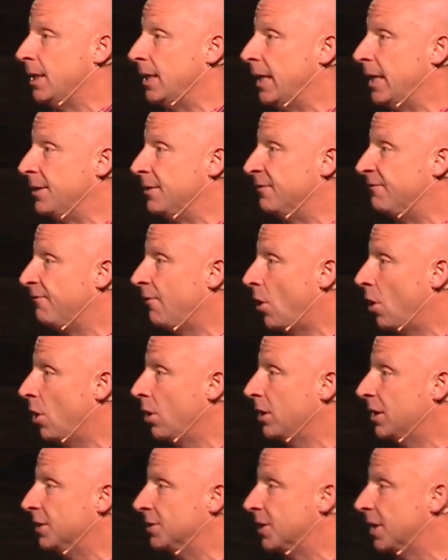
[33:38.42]
in the
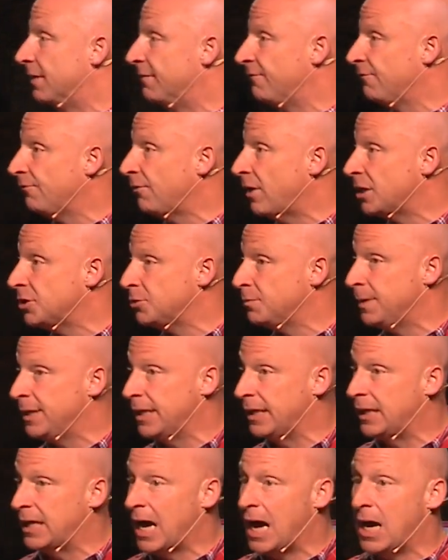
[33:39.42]
fall as a freshman
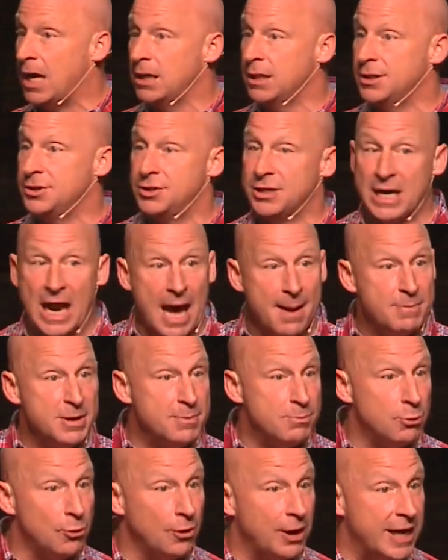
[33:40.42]
in college, and I've been
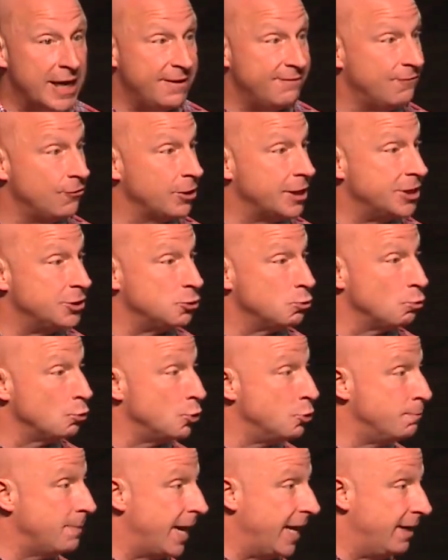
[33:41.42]
praying for his
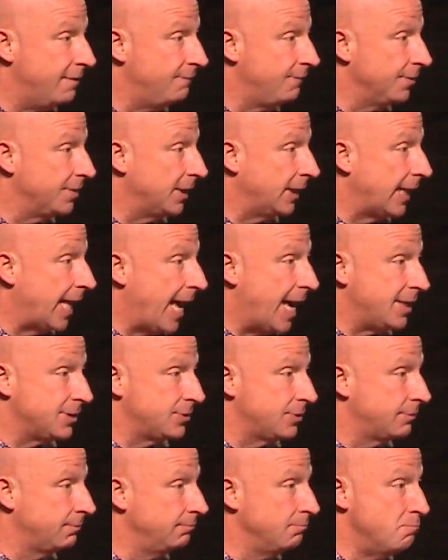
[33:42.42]
roommate for the
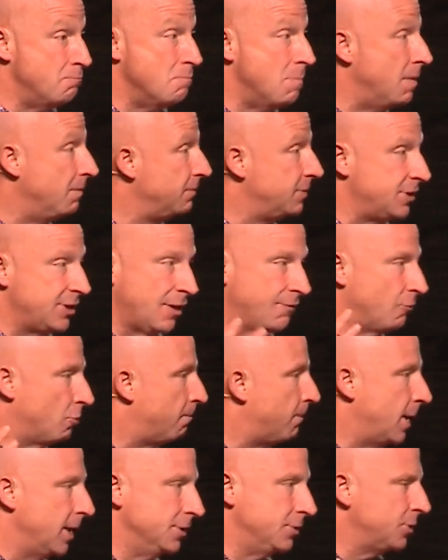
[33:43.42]
last several
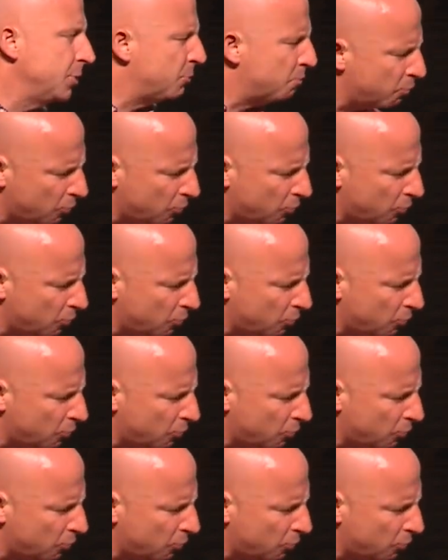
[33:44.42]
months, just